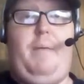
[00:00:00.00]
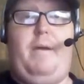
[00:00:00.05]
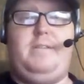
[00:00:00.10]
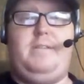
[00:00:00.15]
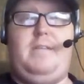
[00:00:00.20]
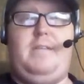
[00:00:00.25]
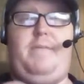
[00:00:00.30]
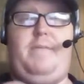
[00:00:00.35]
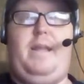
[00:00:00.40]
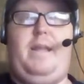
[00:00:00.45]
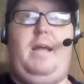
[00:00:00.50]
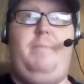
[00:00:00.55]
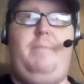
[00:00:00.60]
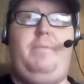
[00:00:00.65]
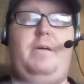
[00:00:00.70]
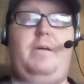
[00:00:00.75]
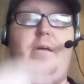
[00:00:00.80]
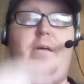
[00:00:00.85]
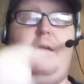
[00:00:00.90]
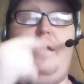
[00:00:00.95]
I set that up
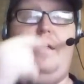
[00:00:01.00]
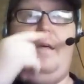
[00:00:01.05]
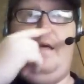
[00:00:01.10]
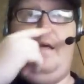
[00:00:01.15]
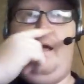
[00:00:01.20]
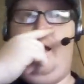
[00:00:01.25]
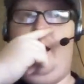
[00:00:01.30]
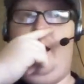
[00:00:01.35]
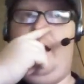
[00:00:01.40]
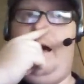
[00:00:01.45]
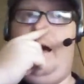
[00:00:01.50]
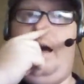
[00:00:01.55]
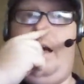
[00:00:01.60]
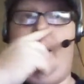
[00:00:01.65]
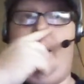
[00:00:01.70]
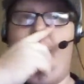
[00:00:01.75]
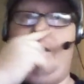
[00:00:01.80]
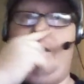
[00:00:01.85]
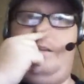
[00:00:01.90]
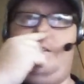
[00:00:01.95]

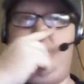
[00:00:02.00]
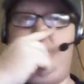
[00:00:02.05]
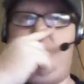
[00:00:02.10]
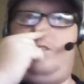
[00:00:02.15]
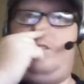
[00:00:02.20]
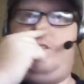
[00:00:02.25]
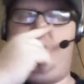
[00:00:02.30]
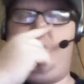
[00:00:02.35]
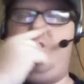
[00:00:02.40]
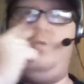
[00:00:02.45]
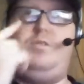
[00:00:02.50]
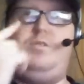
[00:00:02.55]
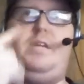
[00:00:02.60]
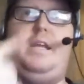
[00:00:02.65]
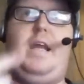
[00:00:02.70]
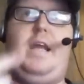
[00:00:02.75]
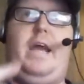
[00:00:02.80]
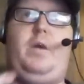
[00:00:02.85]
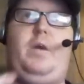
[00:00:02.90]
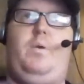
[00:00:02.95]
on Tuesday
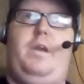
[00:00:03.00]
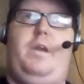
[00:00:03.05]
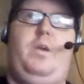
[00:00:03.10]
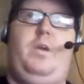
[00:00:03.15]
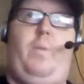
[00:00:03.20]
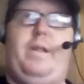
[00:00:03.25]
night going into